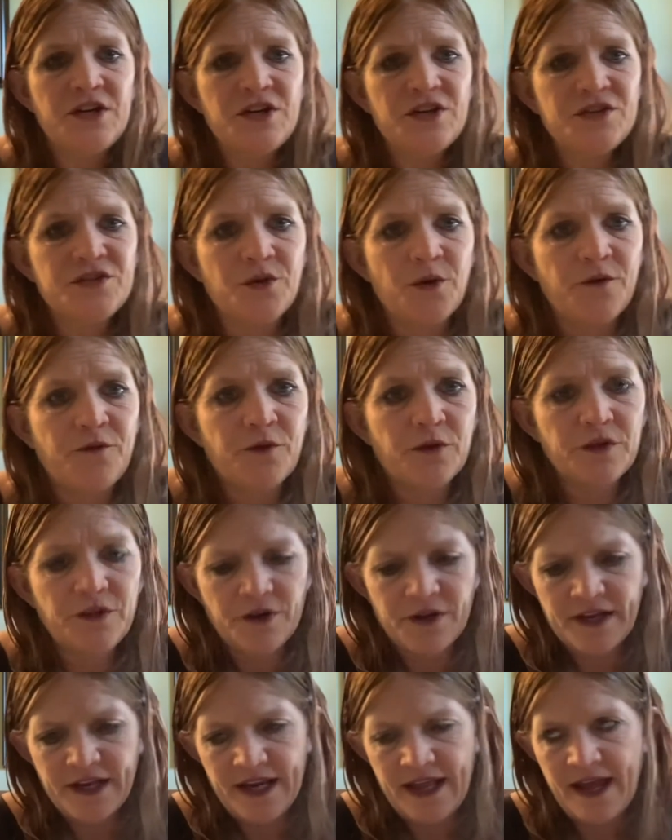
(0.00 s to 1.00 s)
So if we're
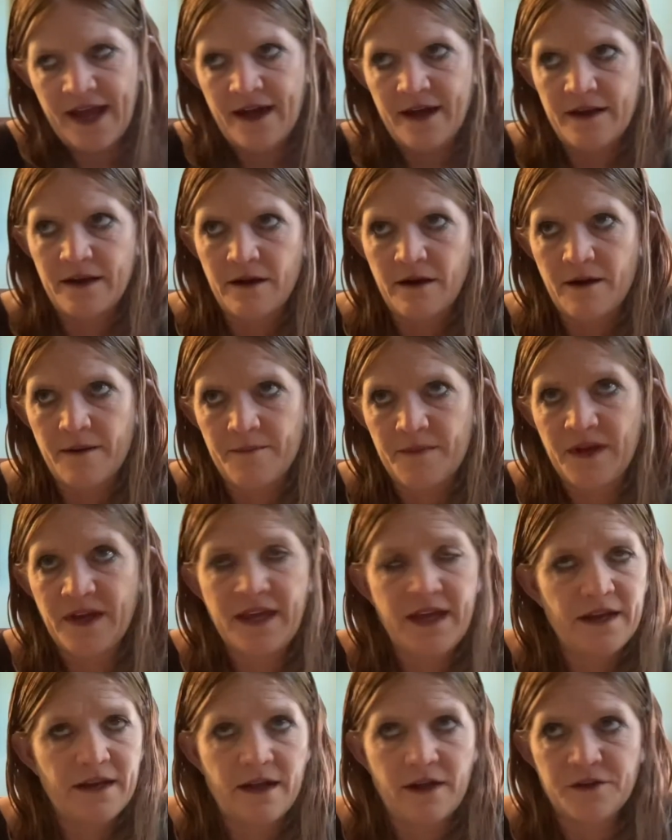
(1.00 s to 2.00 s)
looking at,
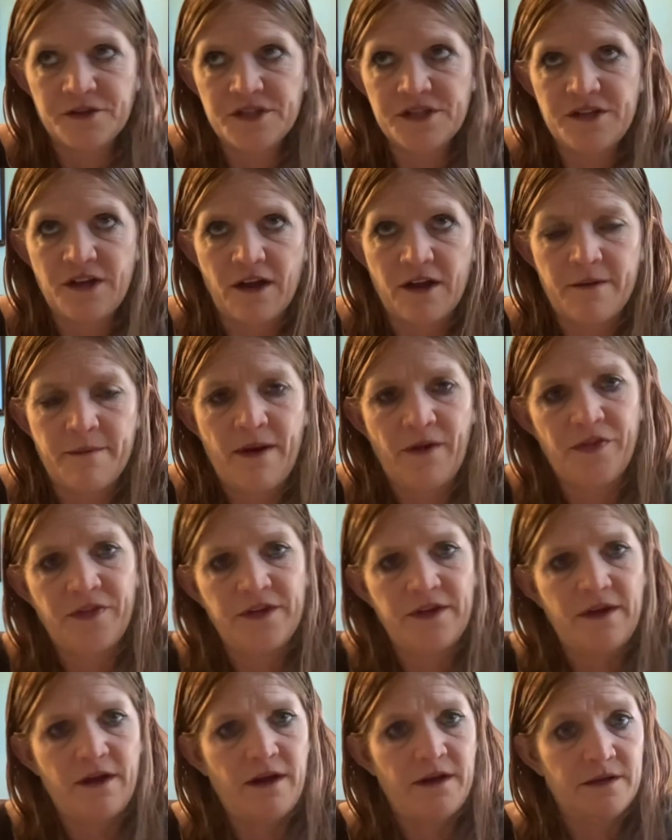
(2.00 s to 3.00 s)
again, I'll just talk about
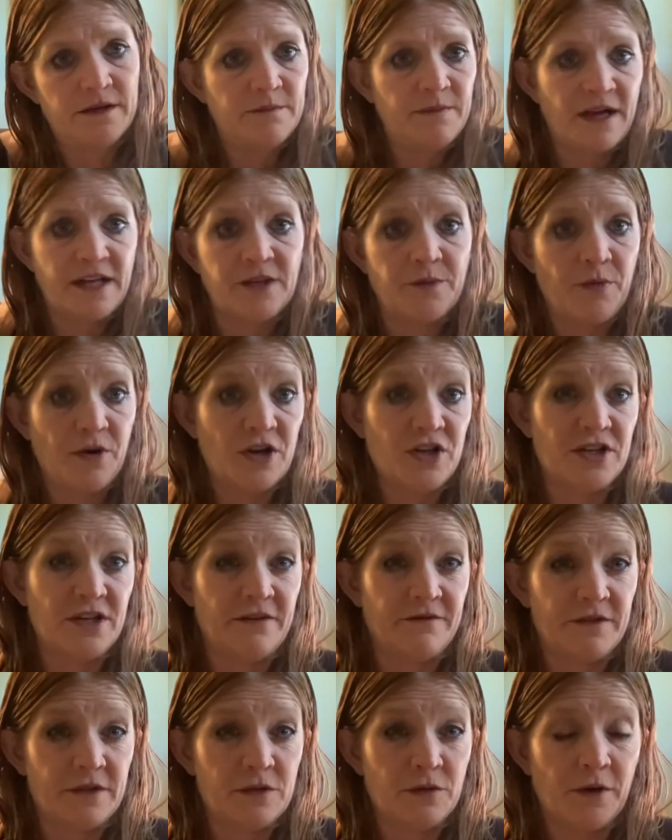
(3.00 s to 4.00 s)
the Beck Depression
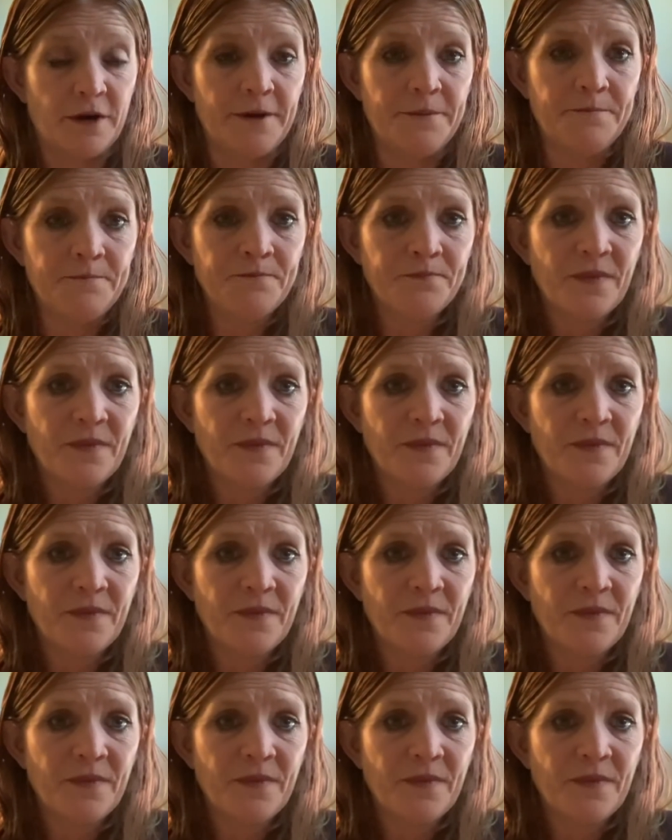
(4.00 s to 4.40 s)
Inventory.